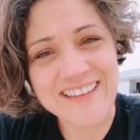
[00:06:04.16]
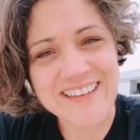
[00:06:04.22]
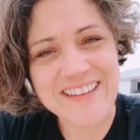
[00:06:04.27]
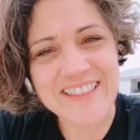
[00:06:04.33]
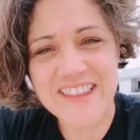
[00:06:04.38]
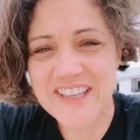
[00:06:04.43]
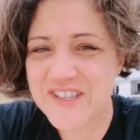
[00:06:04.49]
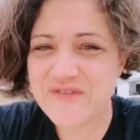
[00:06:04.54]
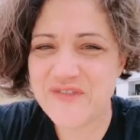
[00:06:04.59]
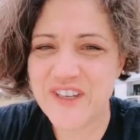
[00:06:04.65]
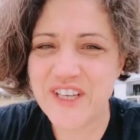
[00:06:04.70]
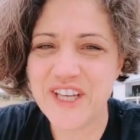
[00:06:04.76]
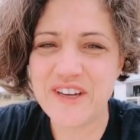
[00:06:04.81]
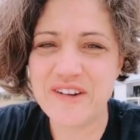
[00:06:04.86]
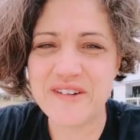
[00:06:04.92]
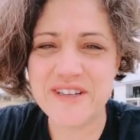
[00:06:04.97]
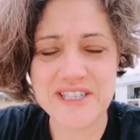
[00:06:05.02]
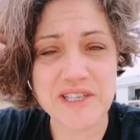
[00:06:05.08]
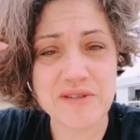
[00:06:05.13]
This video
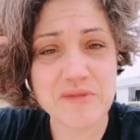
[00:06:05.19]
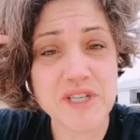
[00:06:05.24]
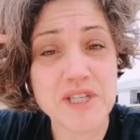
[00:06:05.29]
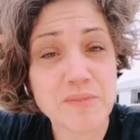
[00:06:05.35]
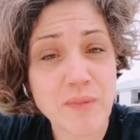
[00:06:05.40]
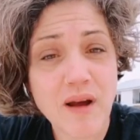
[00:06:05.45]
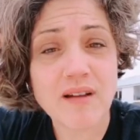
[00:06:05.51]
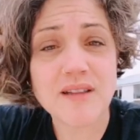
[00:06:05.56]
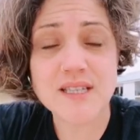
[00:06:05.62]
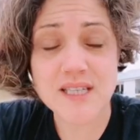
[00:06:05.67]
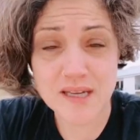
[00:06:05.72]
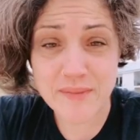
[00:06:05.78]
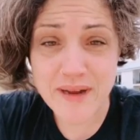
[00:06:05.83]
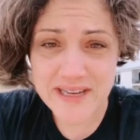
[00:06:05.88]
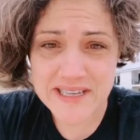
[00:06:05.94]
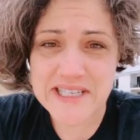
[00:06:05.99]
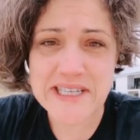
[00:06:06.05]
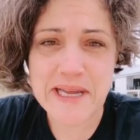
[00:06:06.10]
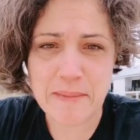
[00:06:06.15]
is in response to my
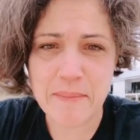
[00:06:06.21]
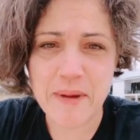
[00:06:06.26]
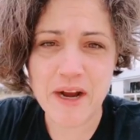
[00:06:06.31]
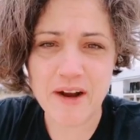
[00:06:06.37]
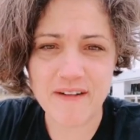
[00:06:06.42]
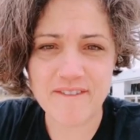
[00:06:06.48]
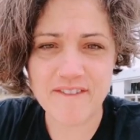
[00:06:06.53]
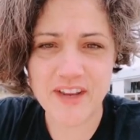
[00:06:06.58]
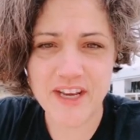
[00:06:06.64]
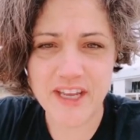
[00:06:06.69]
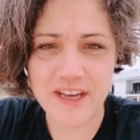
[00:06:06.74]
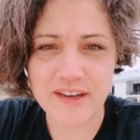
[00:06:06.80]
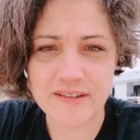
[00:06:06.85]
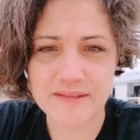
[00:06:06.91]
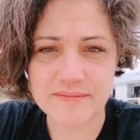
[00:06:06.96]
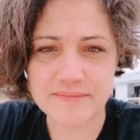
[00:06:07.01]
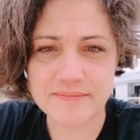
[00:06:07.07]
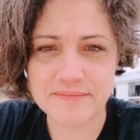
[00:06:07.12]
step-parent video.